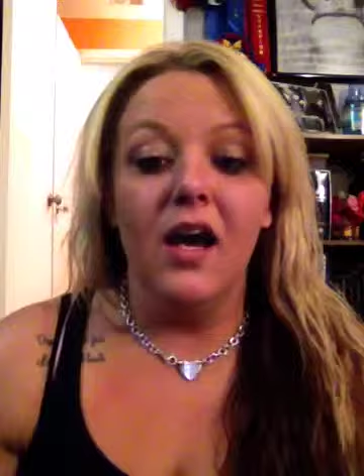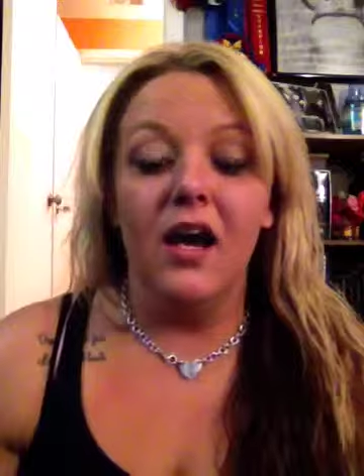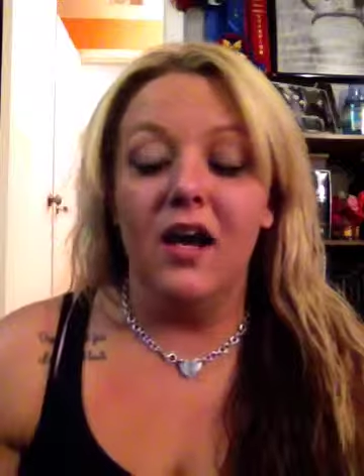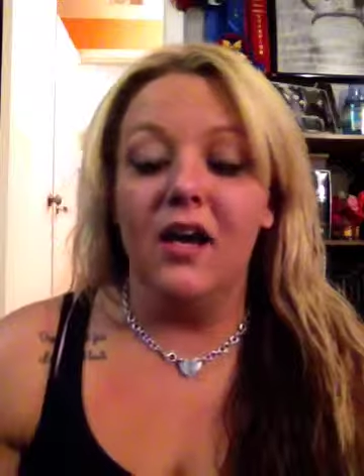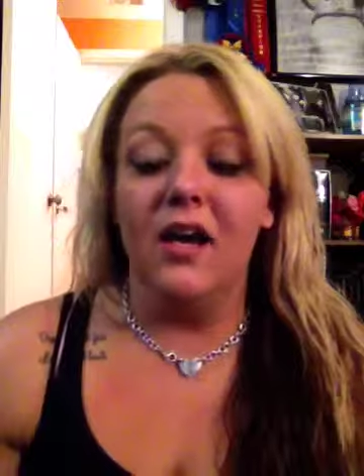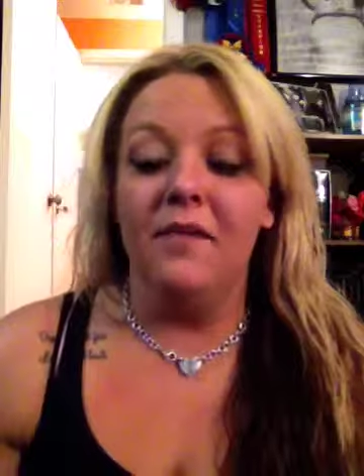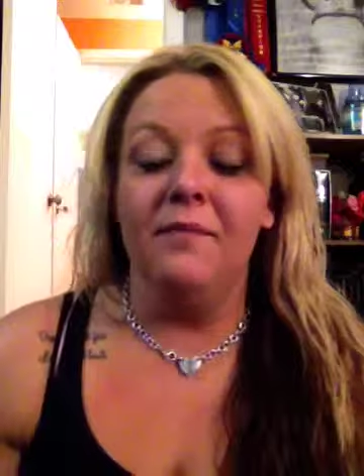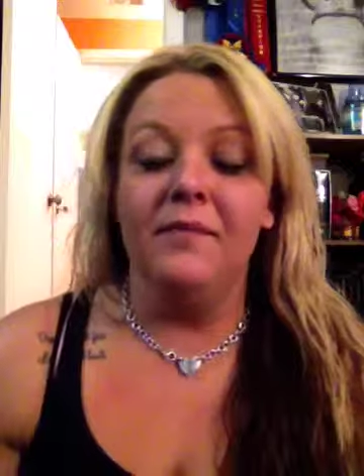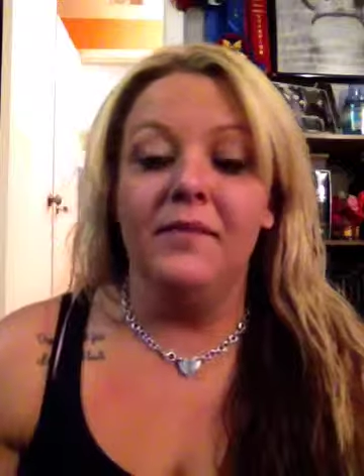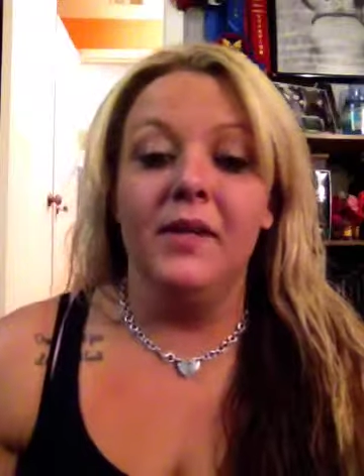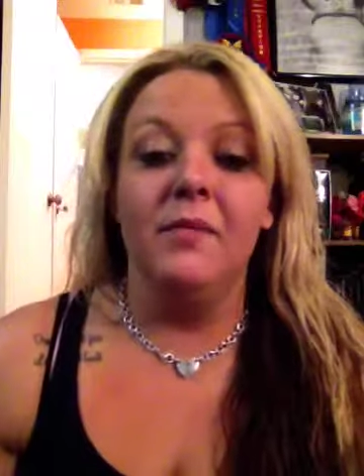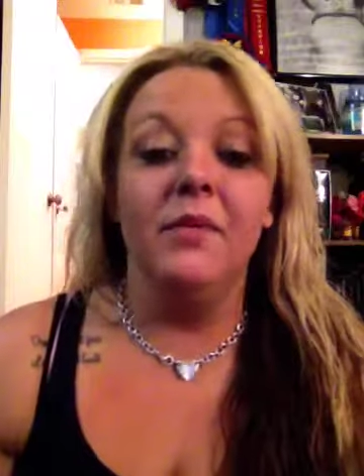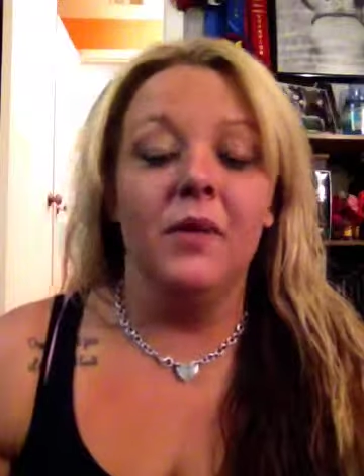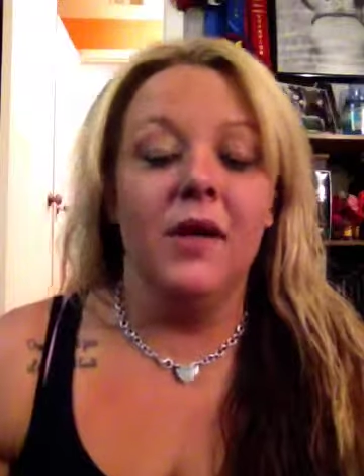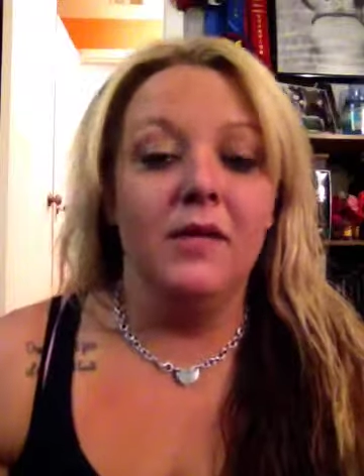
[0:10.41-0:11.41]

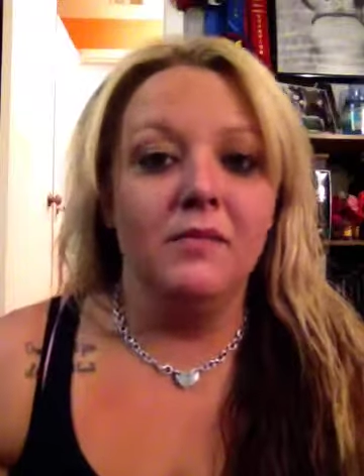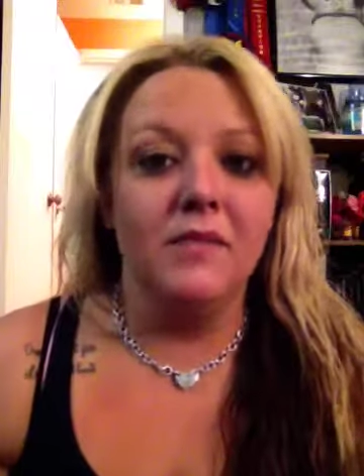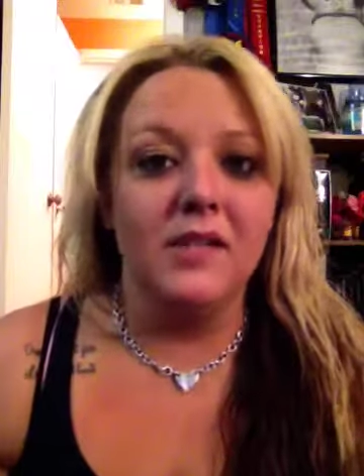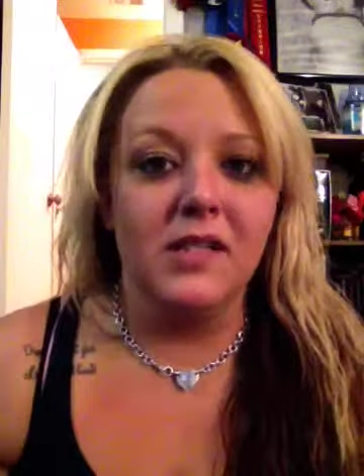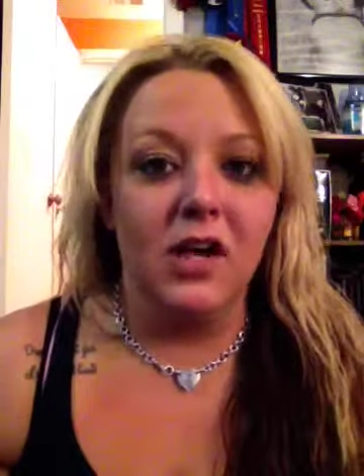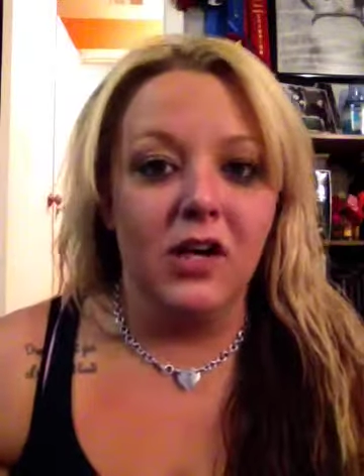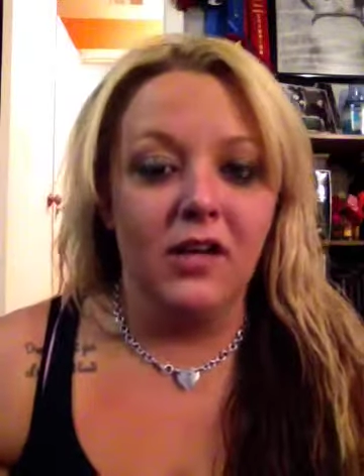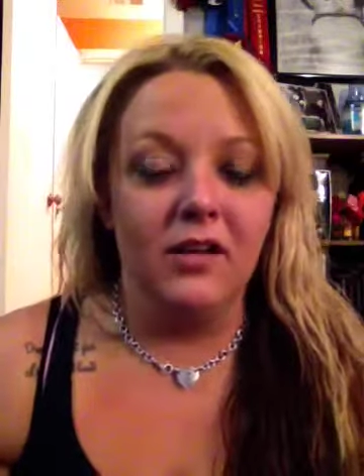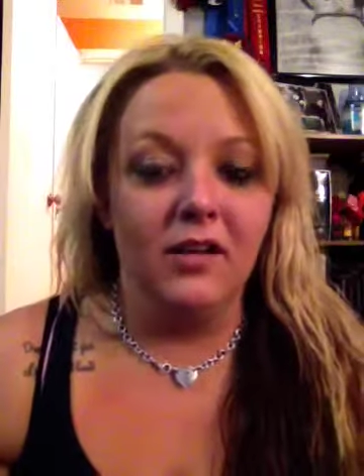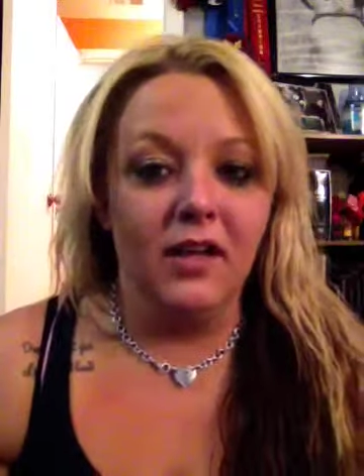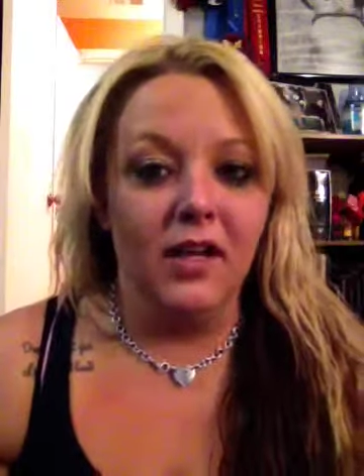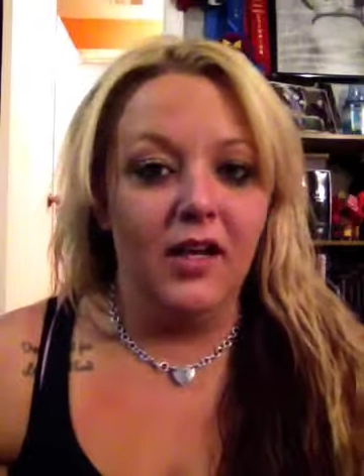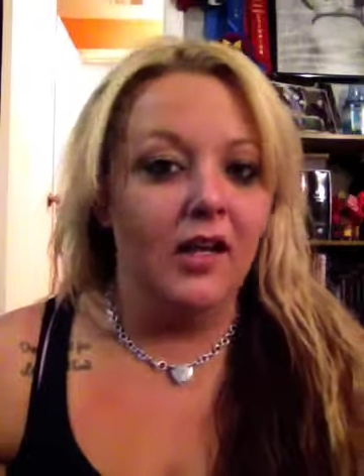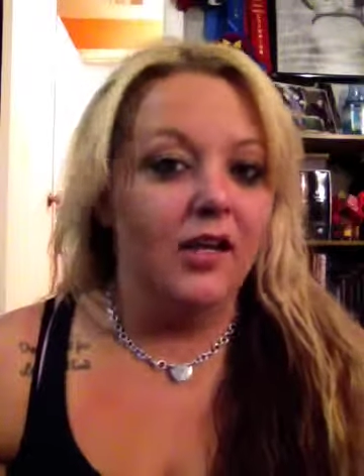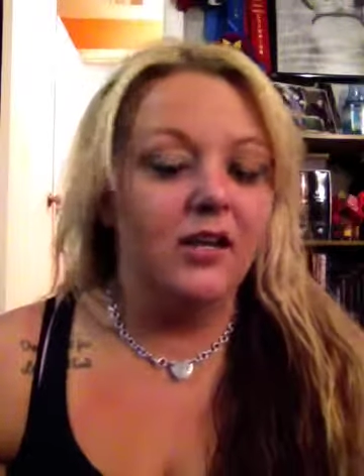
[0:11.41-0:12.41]
Number one, sorry the
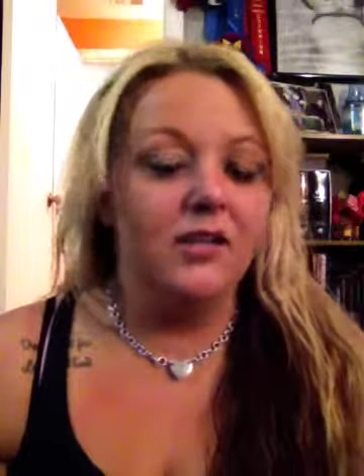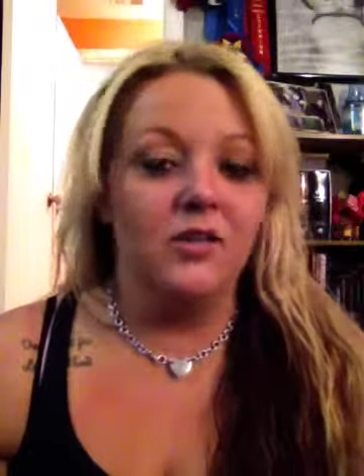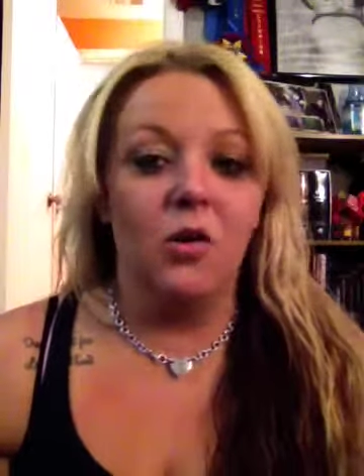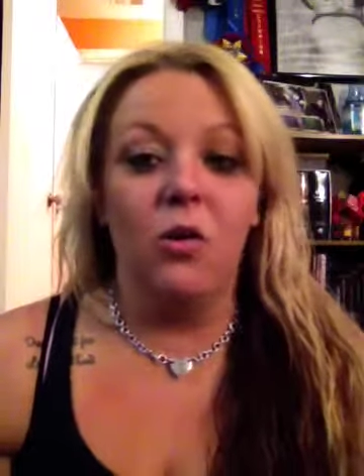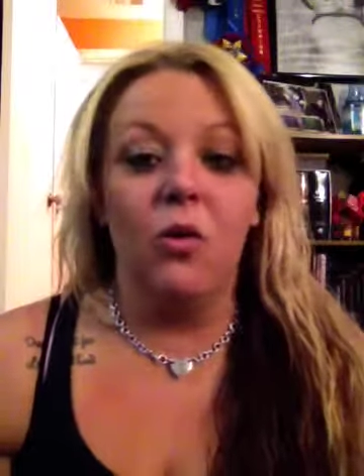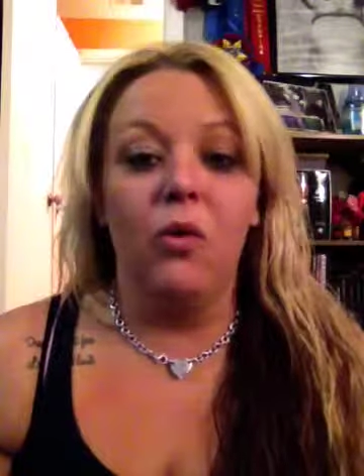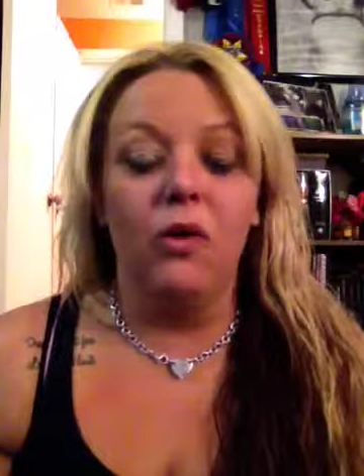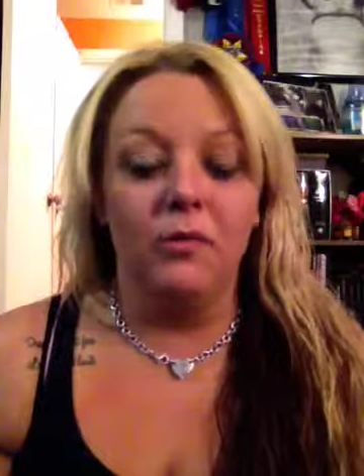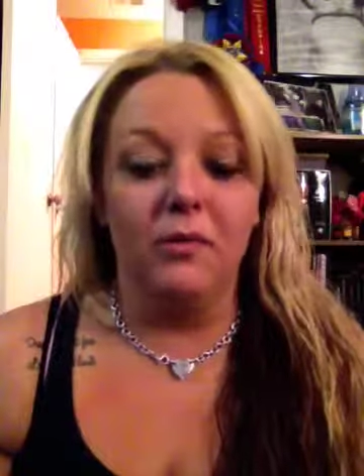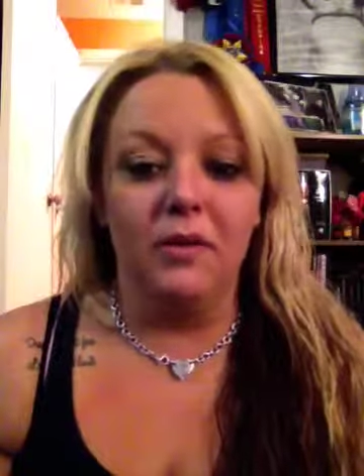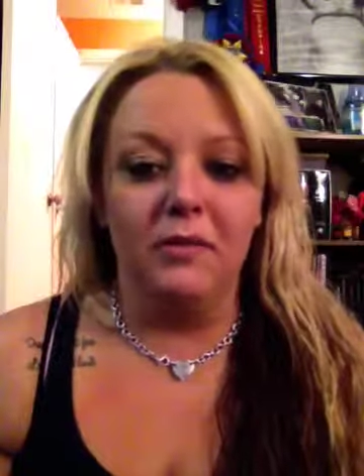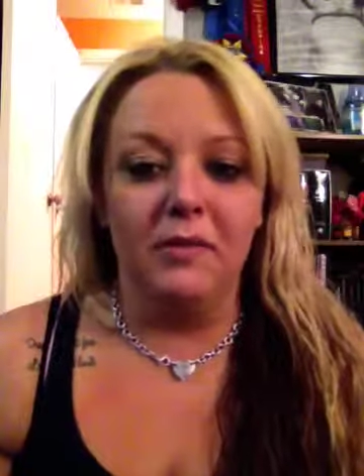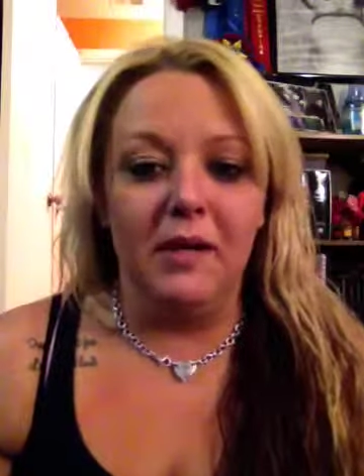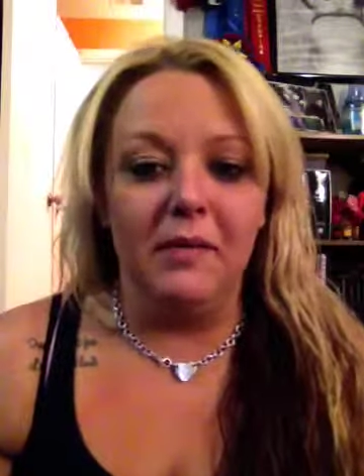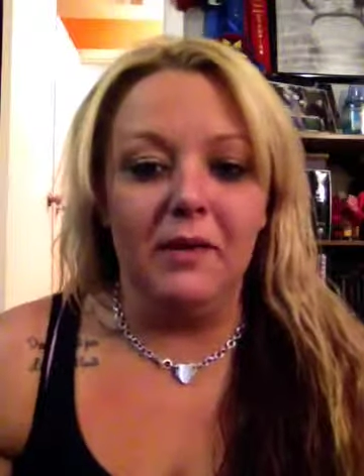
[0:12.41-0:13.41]
lighting is horrible
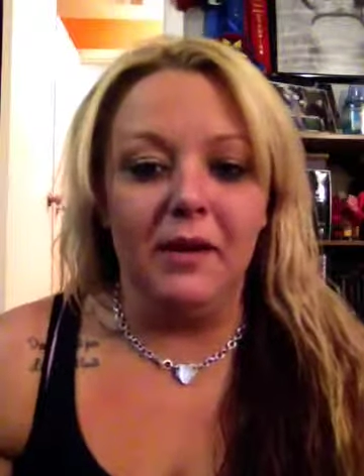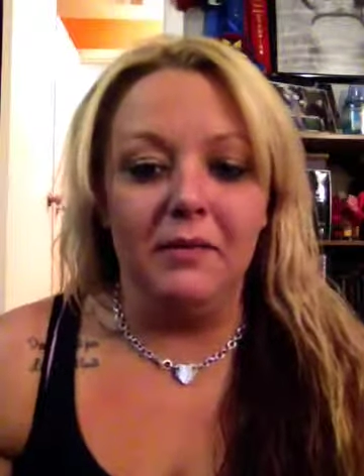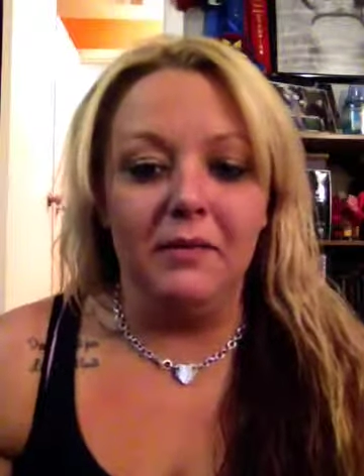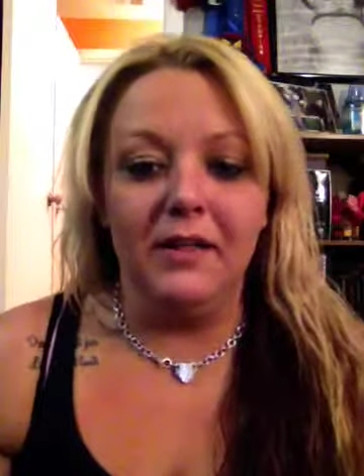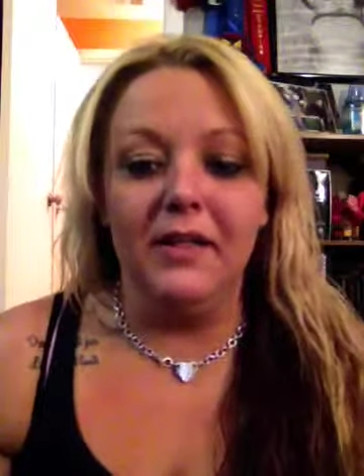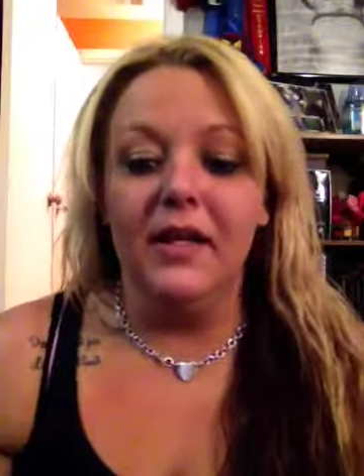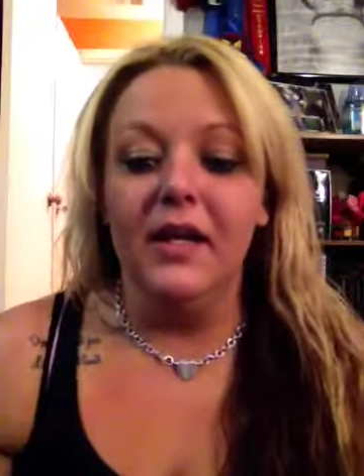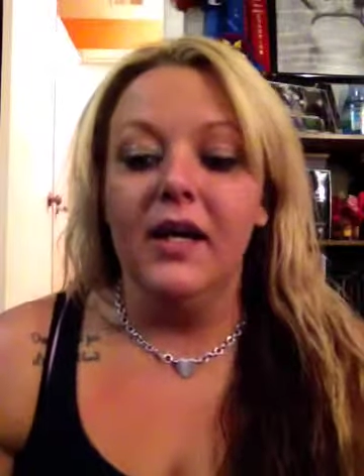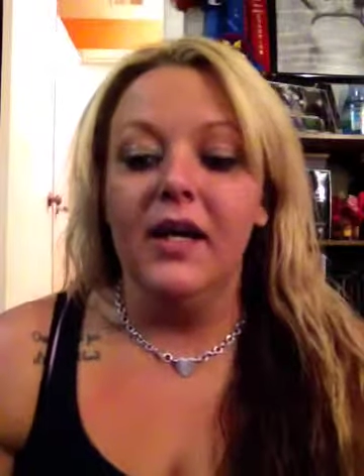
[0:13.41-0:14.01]
in my apartment.